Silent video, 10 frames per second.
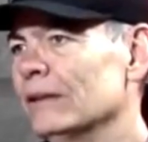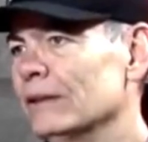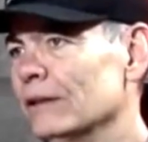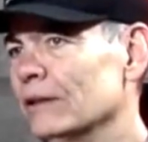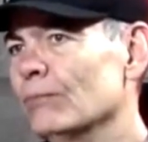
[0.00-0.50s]

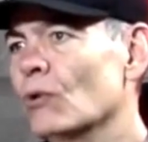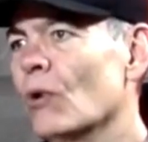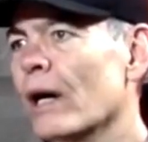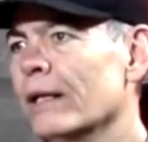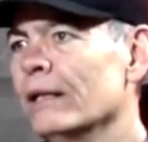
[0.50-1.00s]
this
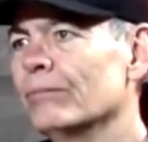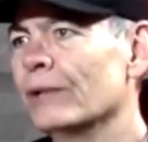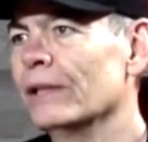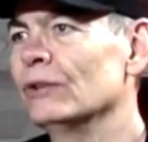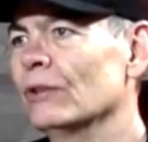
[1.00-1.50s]
marauding
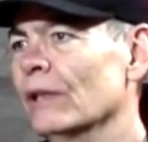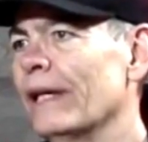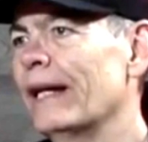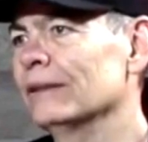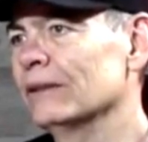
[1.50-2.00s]
predator
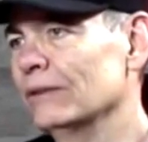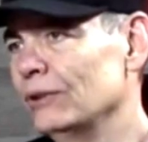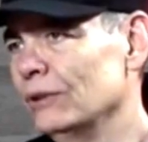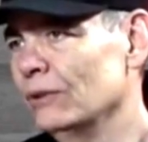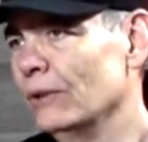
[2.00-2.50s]
class of
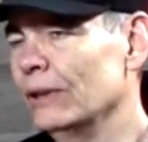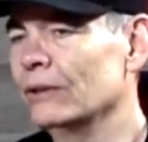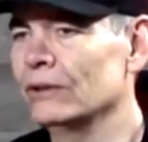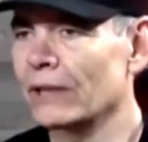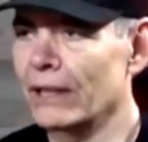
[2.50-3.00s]

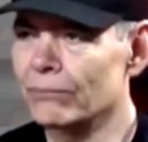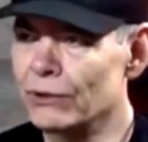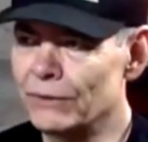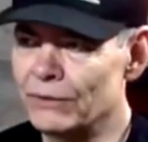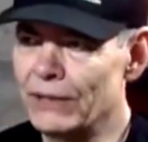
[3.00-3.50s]
shitcoiners and
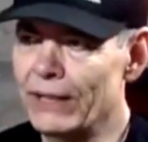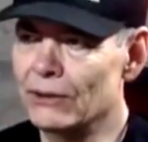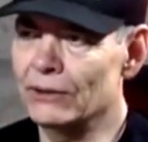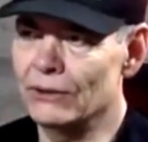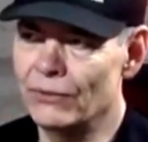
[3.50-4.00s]
proof of
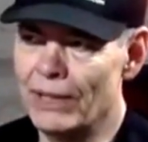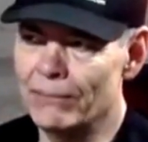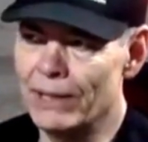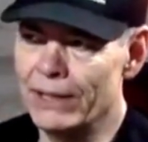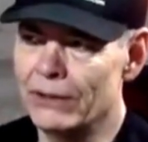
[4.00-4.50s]
stakers and fiat
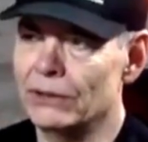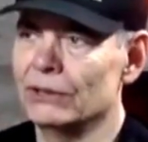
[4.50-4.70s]
moneyers.